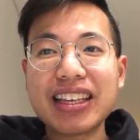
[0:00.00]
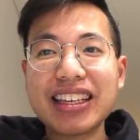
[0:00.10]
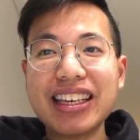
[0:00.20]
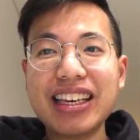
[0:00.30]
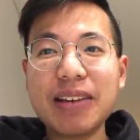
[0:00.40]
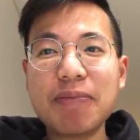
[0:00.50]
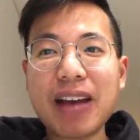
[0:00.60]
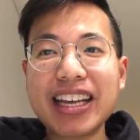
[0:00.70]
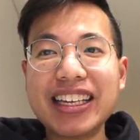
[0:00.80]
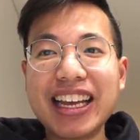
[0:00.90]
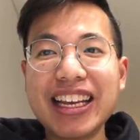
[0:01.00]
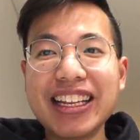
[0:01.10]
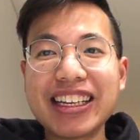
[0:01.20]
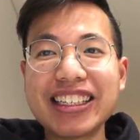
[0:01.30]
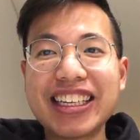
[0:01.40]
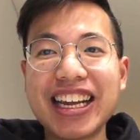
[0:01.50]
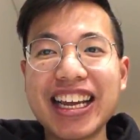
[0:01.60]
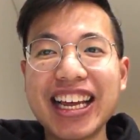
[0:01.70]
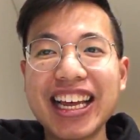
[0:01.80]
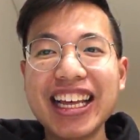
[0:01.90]
Kiki back in English.
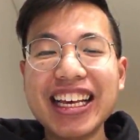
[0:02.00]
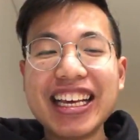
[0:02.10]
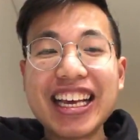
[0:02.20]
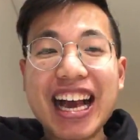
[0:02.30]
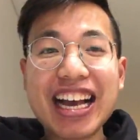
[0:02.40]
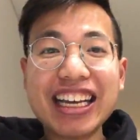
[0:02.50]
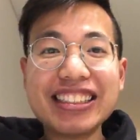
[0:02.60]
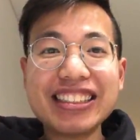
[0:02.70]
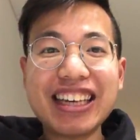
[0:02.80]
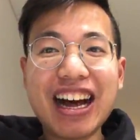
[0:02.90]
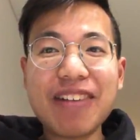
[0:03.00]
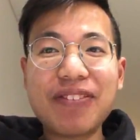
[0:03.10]
I guess it's hard